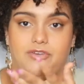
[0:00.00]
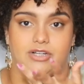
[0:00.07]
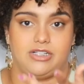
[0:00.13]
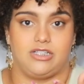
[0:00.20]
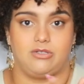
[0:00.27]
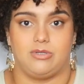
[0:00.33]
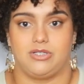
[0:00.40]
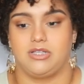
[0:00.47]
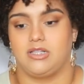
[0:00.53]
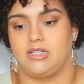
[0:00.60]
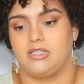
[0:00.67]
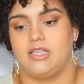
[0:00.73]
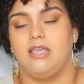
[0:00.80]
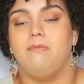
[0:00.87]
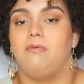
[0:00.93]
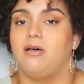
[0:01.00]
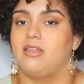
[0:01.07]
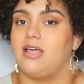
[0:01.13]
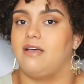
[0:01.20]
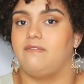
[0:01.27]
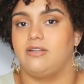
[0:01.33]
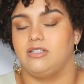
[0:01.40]
you're in a situation like this, keep all
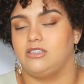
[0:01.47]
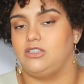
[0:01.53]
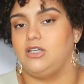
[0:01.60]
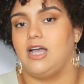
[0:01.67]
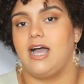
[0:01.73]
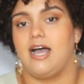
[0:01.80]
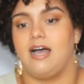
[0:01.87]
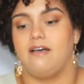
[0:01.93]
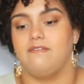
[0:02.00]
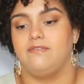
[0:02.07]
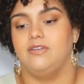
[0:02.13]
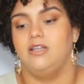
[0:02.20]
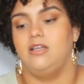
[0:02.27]
the evidence you have.